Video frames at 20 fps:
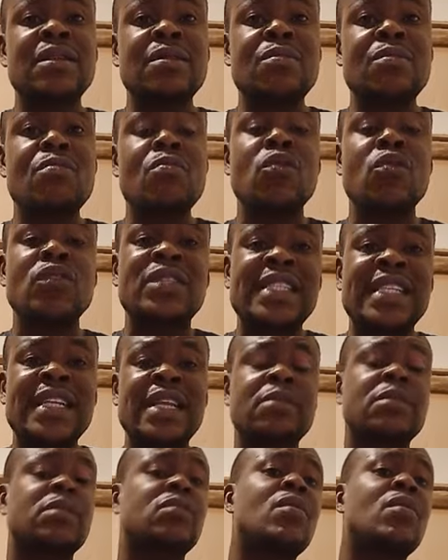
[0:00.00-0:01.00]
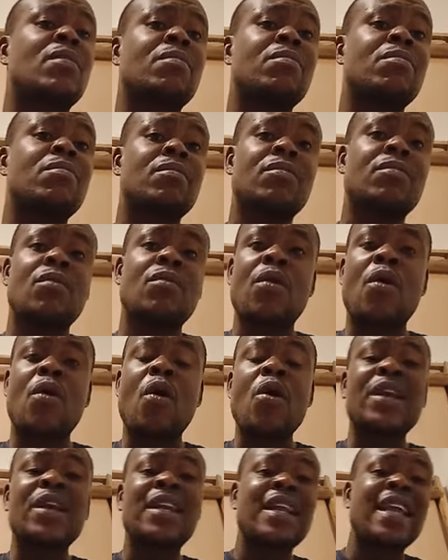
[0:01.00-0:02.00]
Muslims from
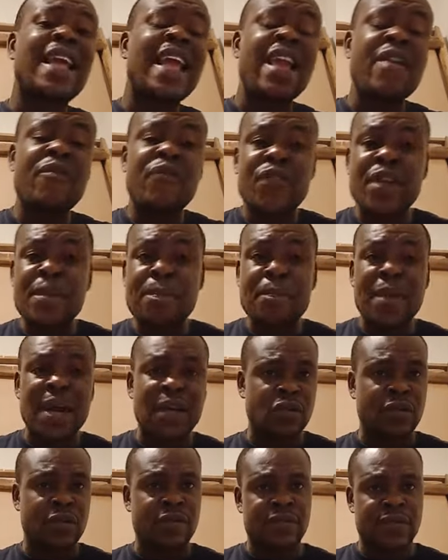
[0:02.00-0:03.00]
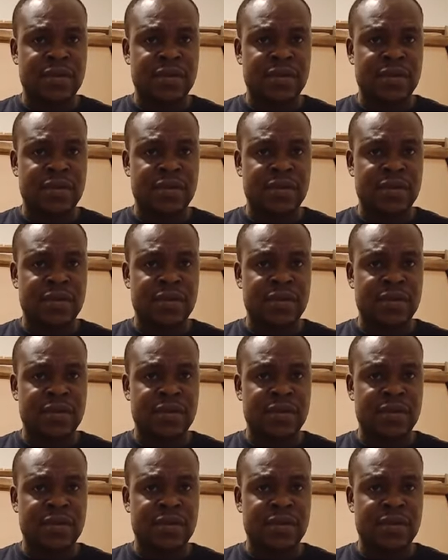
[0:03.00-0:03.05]
every part of